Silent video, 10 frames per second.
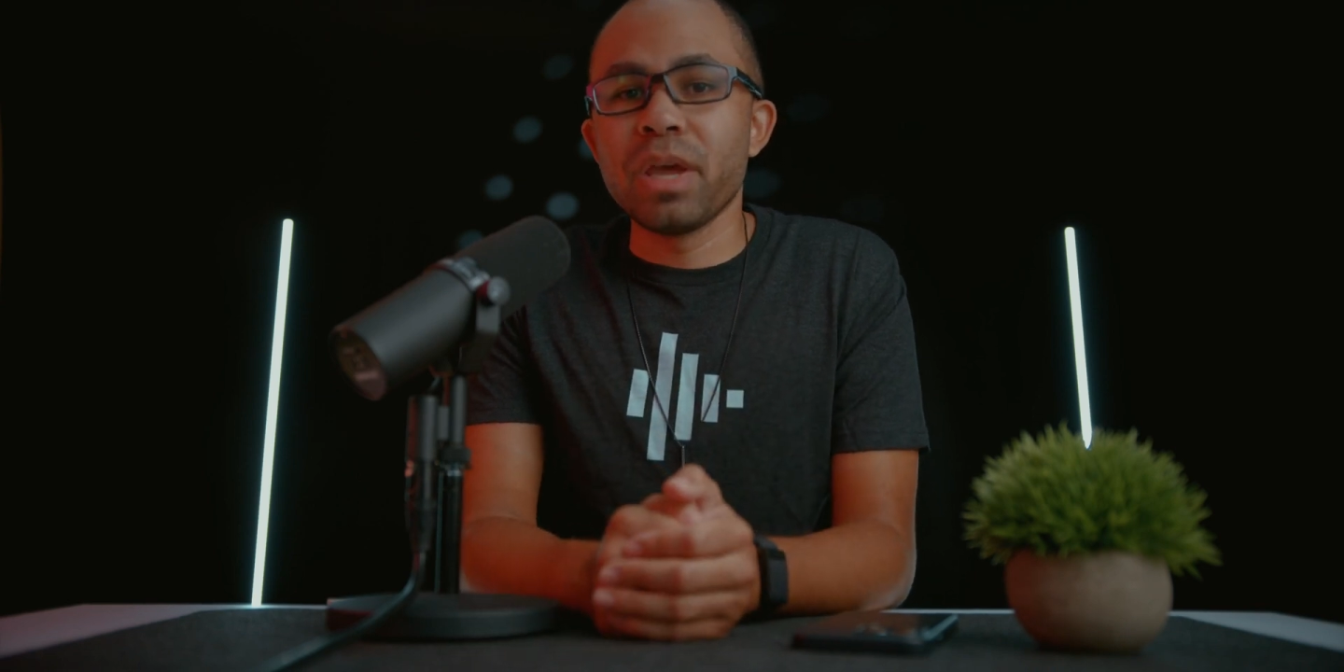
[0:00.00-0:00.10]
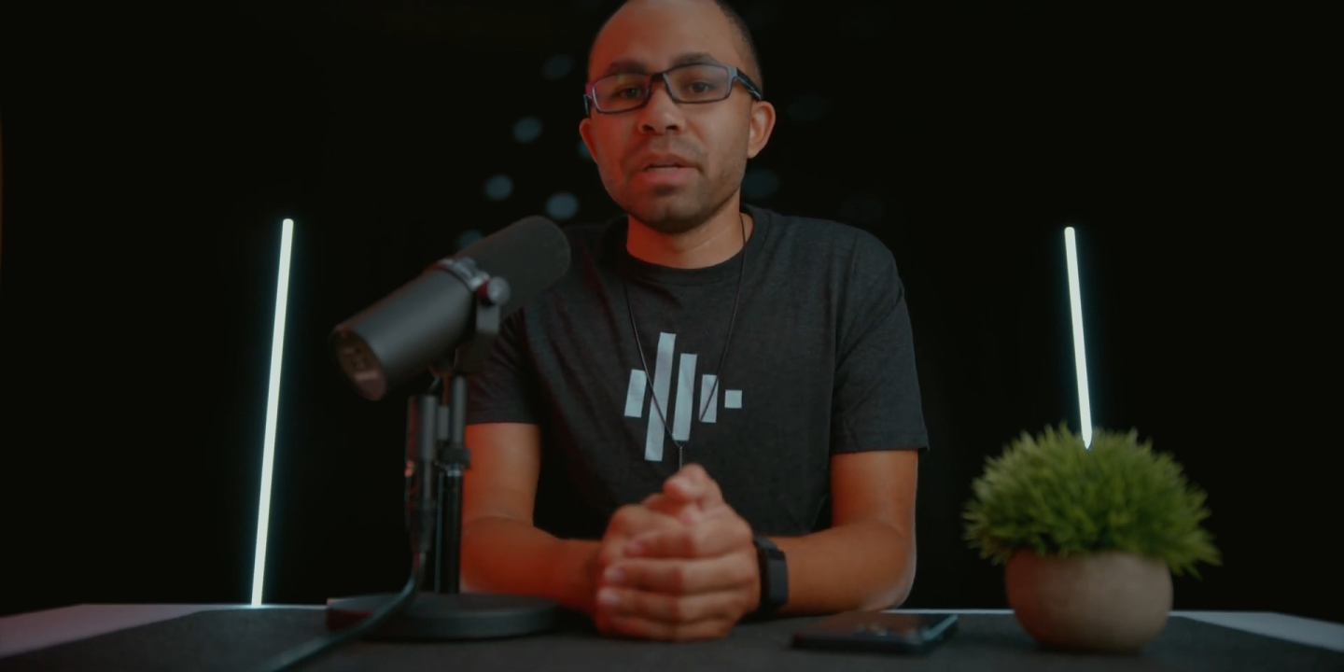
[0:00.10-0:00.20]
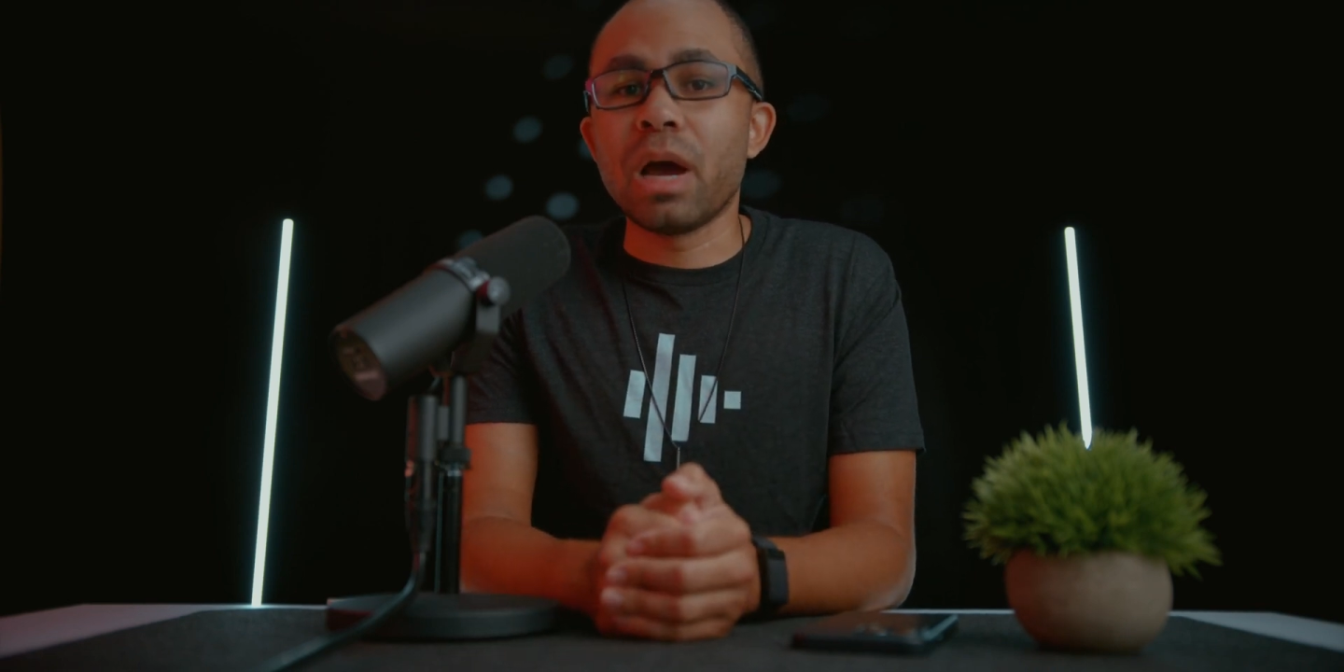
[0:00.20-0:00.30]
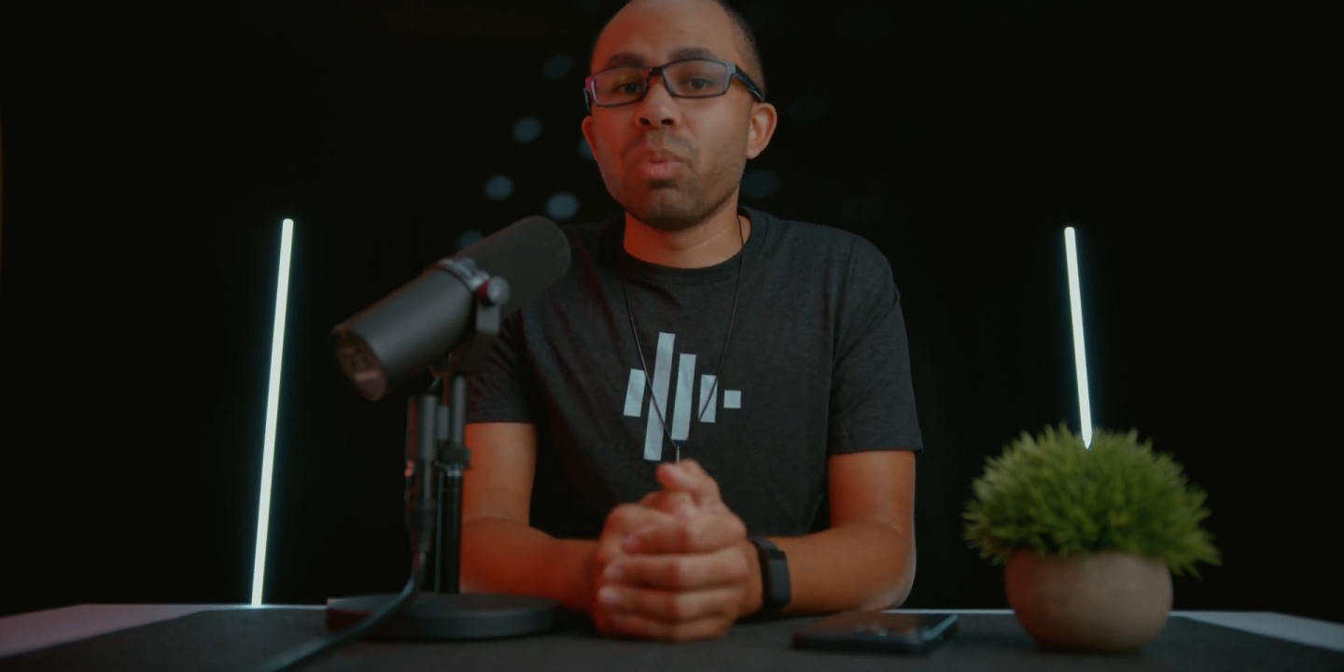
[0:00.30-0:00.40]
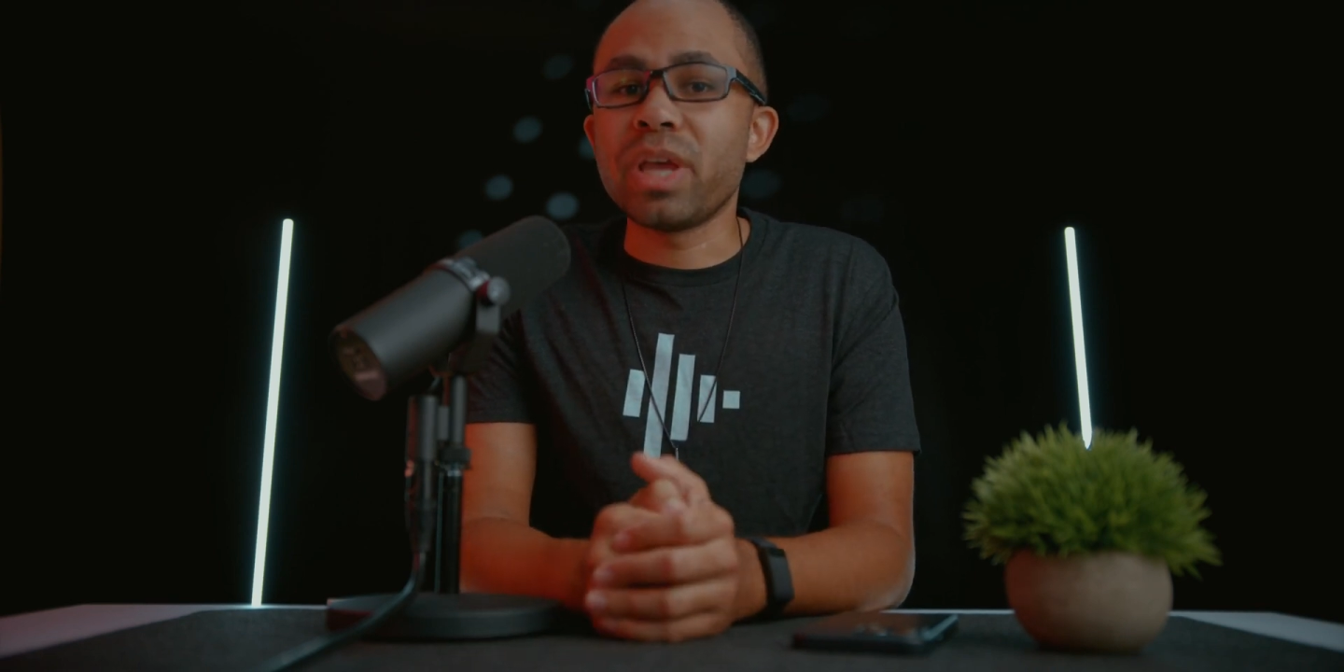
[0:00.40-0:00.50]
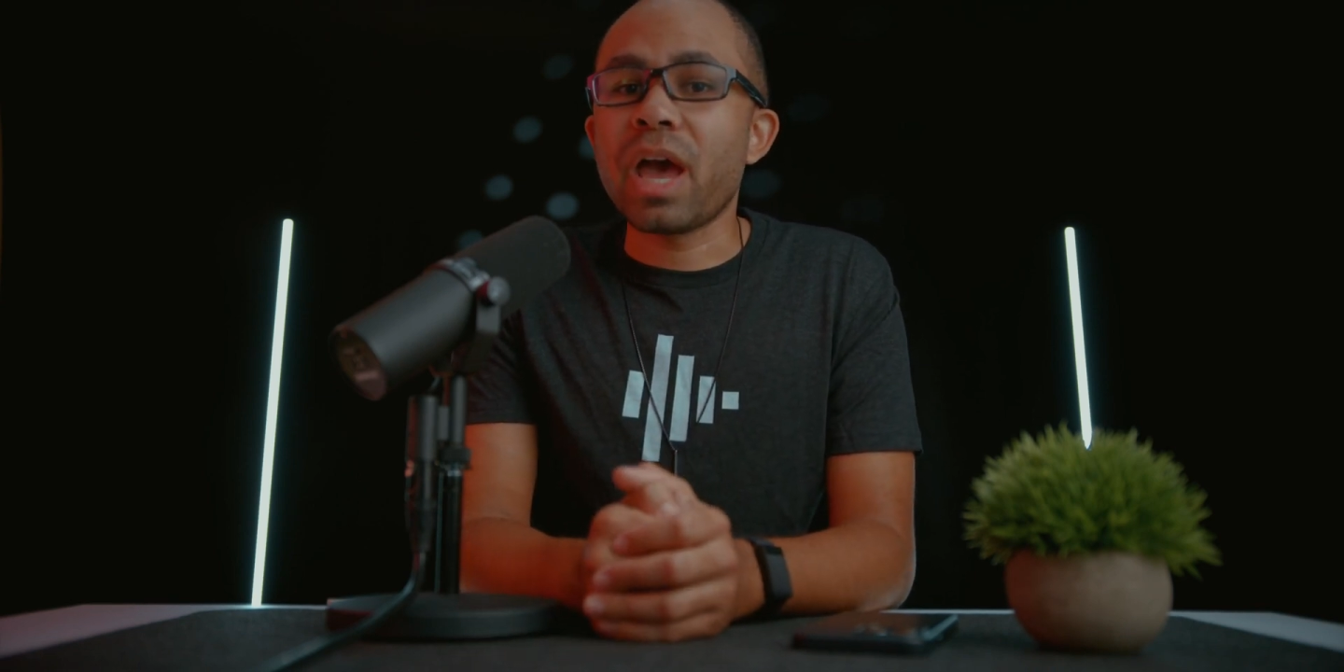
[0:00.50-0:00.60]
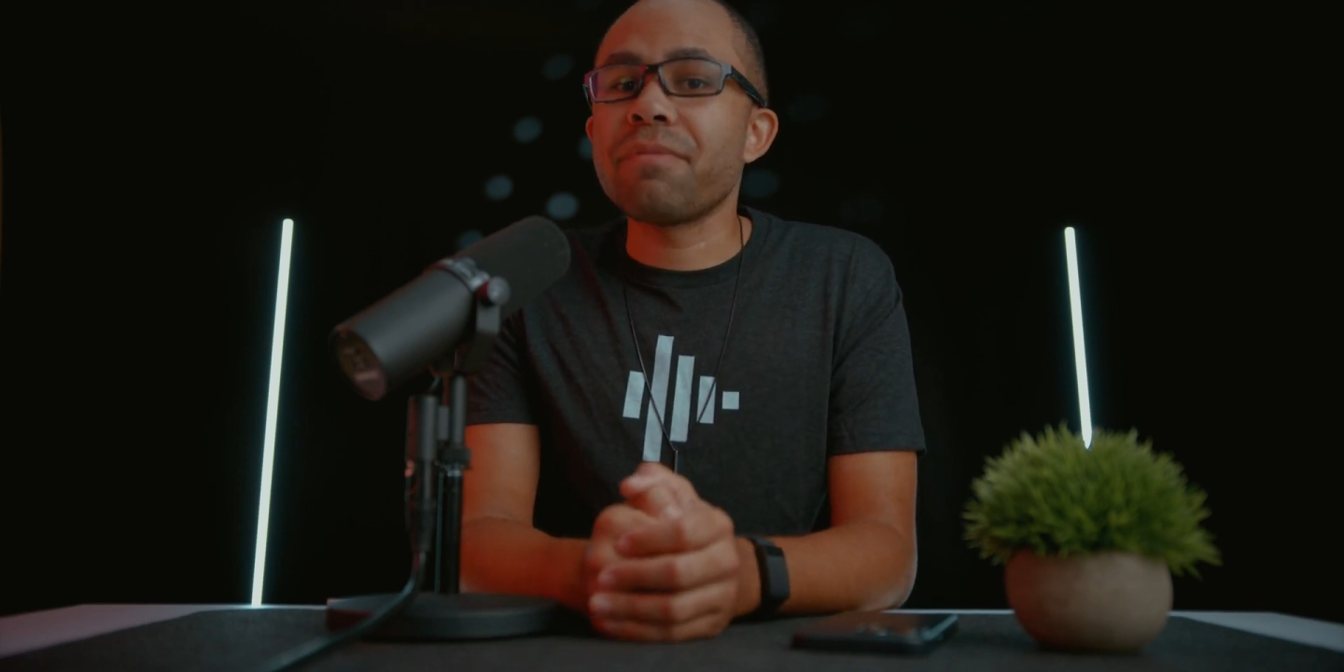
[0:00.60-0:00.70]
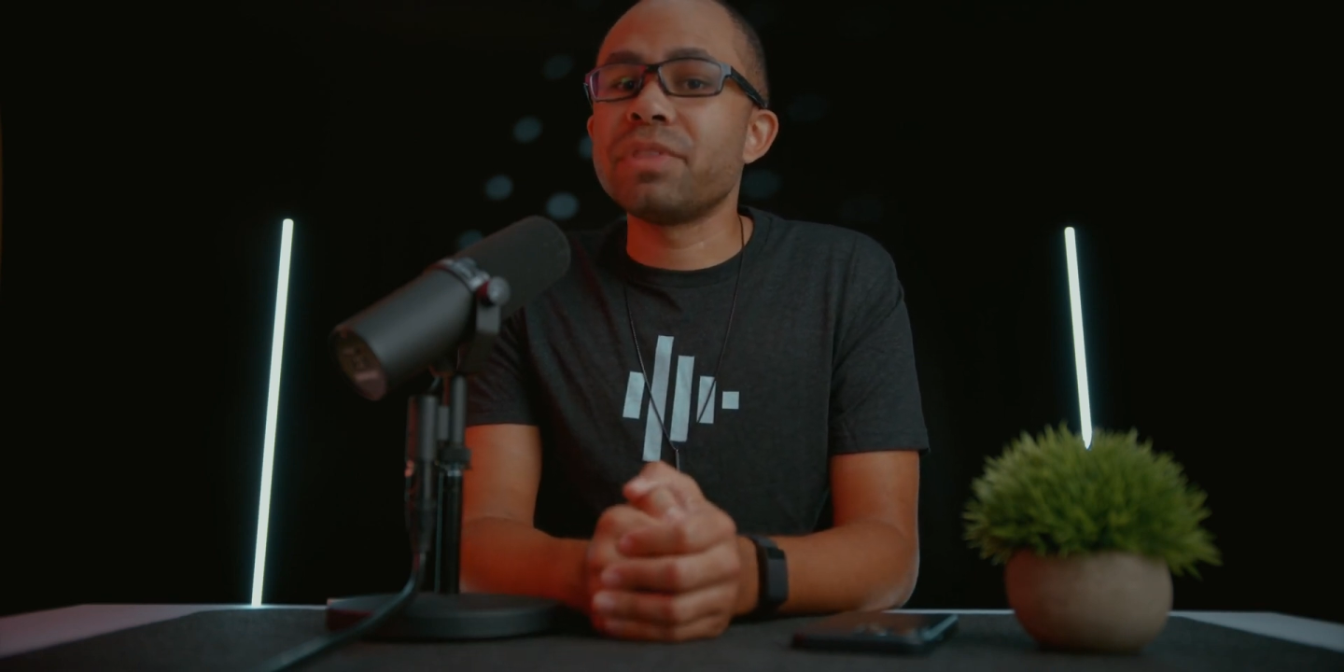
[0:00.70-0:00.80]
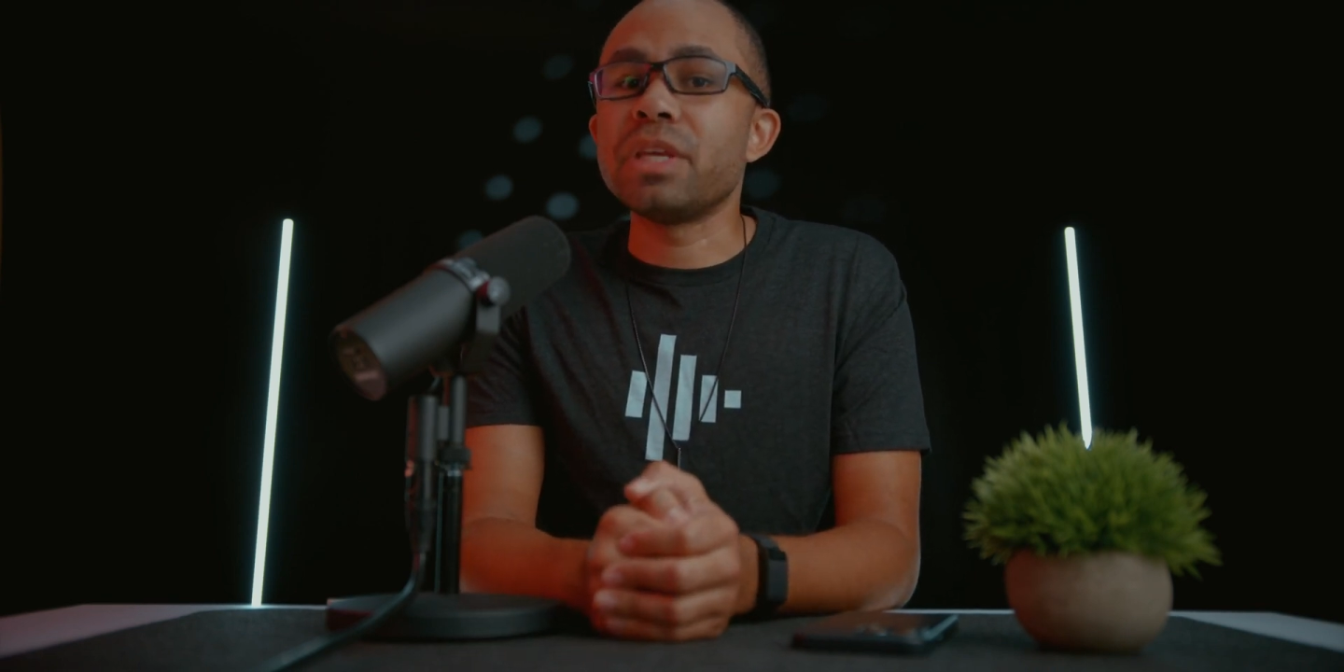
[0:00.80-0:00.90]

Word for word: Now, we have the